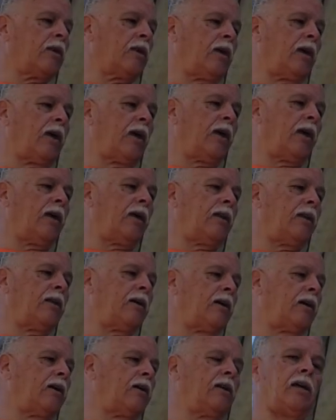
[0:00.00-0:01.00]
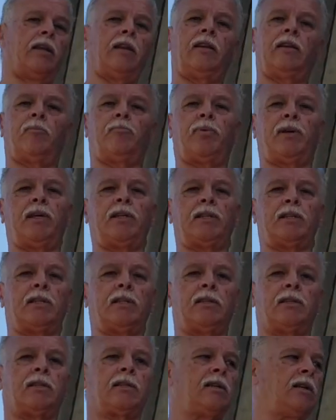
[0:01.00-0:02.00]
and uh, getting the
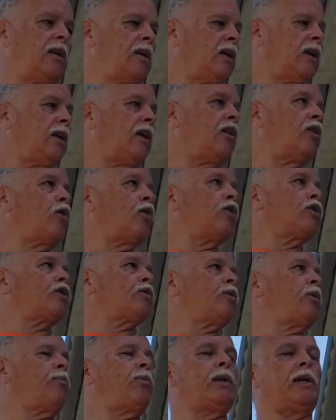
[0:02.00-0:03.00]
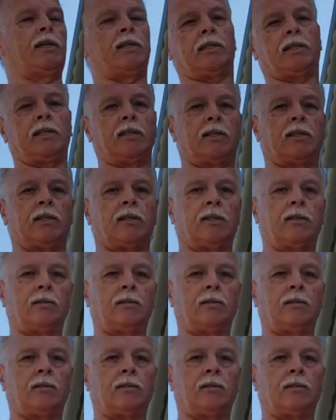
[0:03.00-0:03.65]
pieces in order to replace this.